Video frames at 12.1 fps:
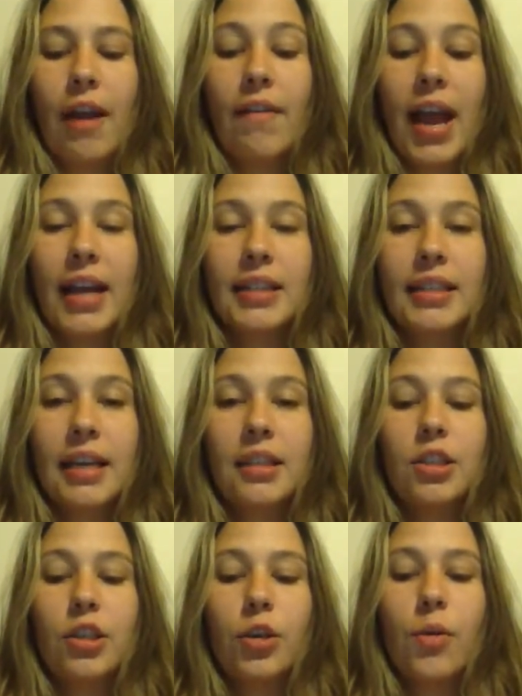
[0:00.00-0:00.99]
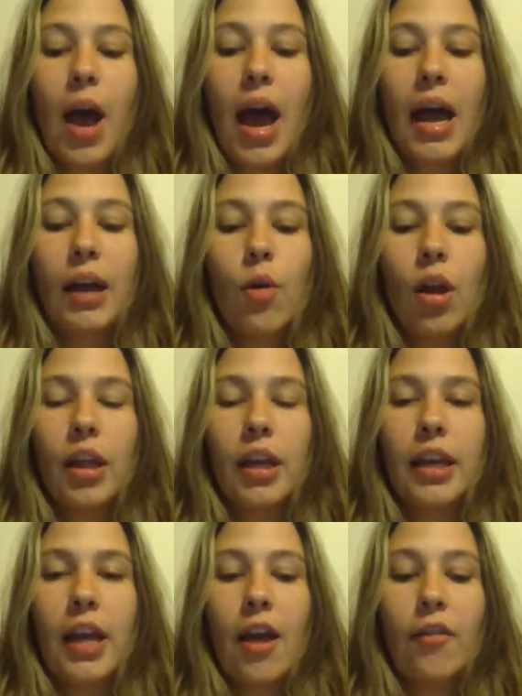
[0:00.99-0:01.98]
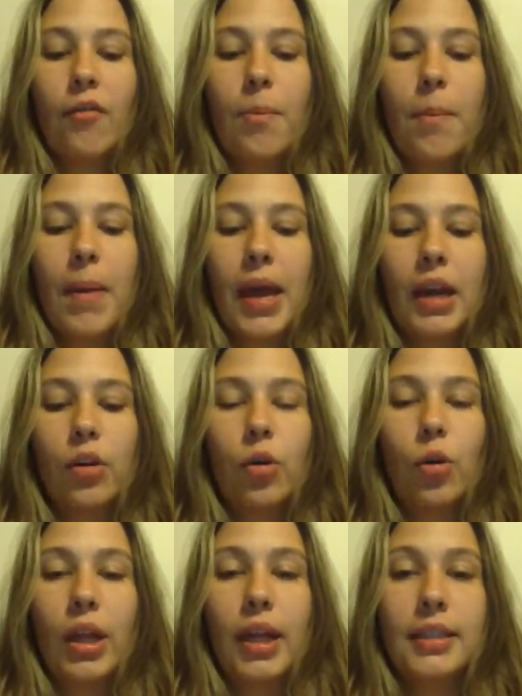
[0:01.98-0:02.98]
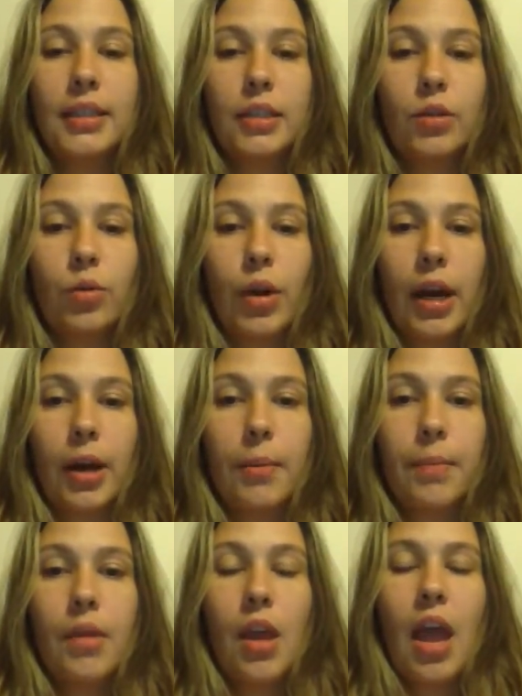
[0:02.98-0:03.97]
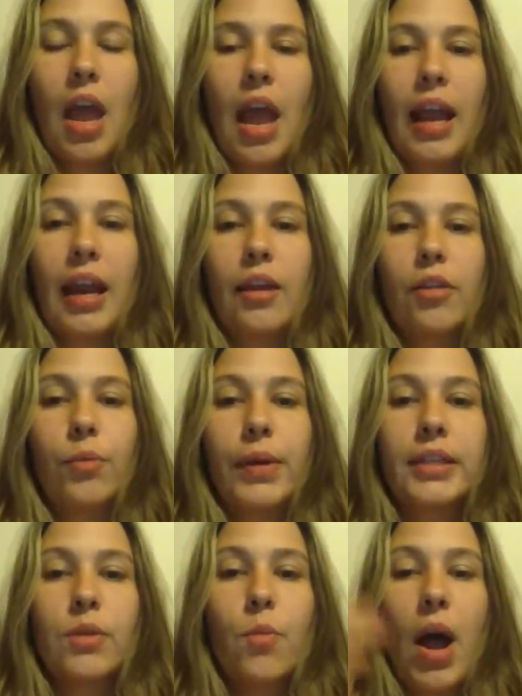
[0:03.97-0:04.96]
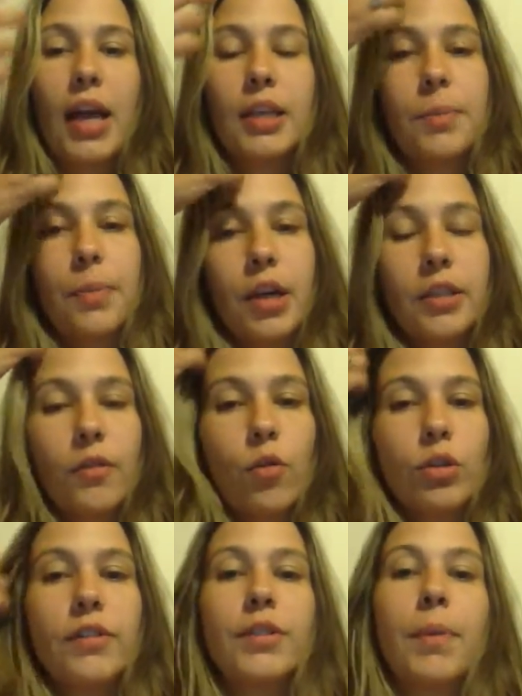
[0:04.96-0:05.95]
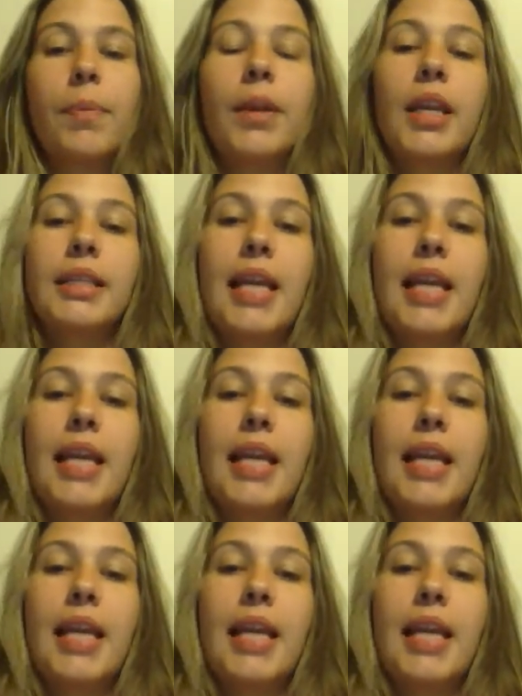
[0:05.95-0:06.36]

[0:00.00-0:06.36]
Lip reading: access to high quality of medical and dental care. And the reason why is because, of course, if something does